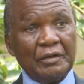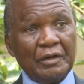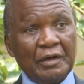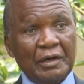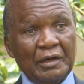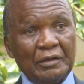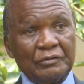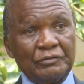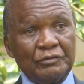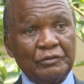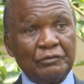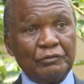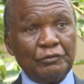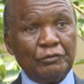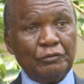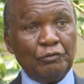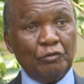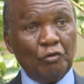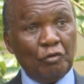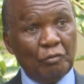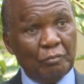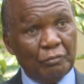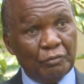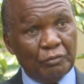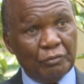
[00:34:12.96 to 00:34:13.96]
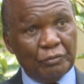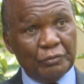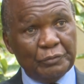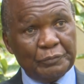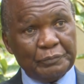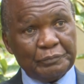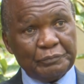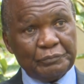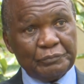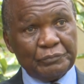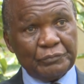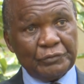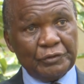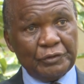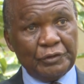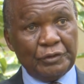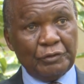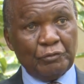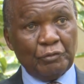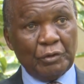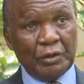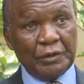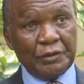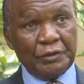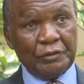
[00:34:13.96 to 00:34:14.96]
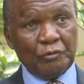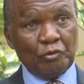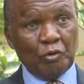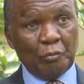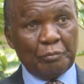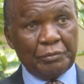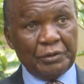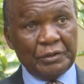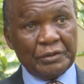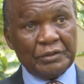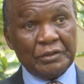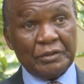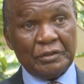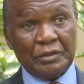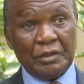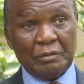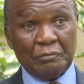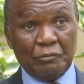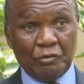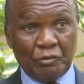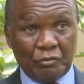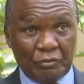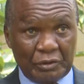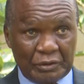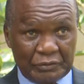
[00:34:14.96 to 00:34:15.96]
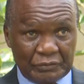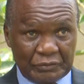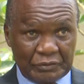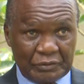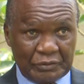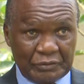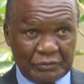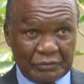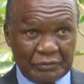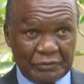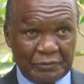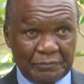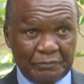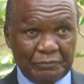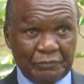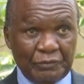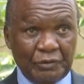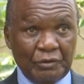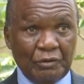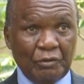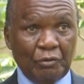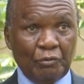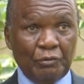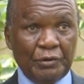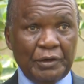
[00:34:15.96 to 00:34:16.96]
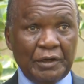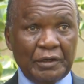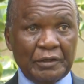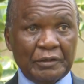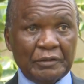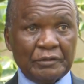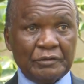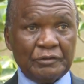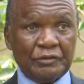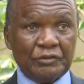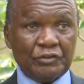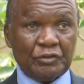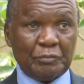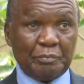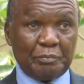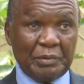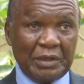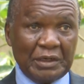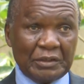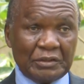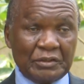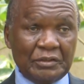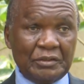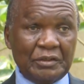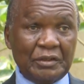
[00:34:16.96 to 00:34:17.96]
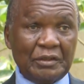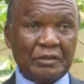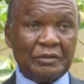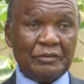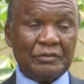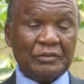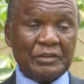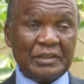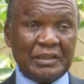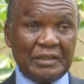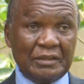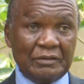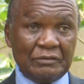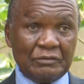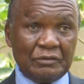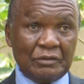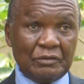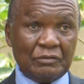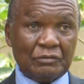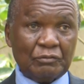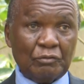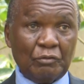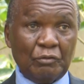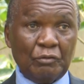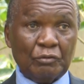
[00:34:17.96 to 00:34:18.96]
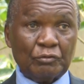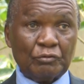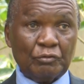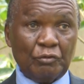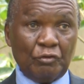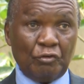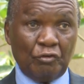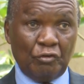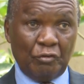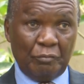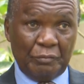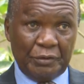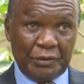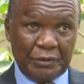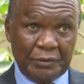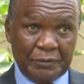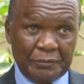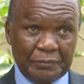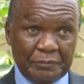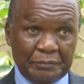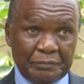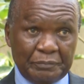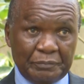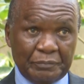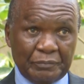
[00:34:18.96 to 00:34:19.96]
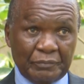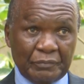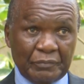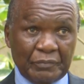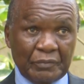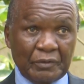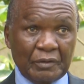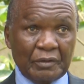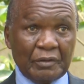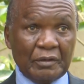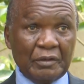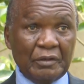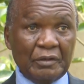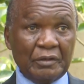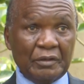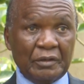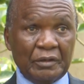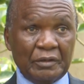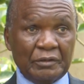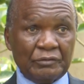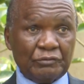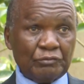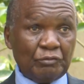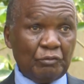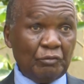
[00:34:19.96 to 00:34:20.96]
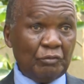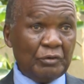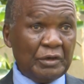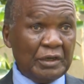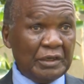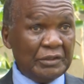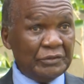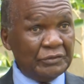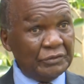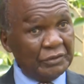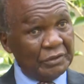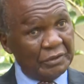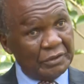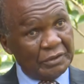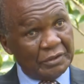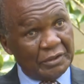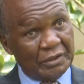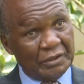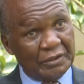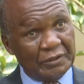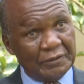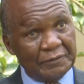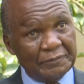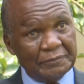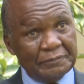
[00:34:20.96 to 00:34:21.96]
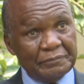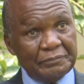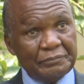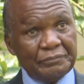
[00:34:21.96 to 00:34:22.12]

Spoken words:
as is normal in operating democracies, where each partner retains its autonomy and its own agenda,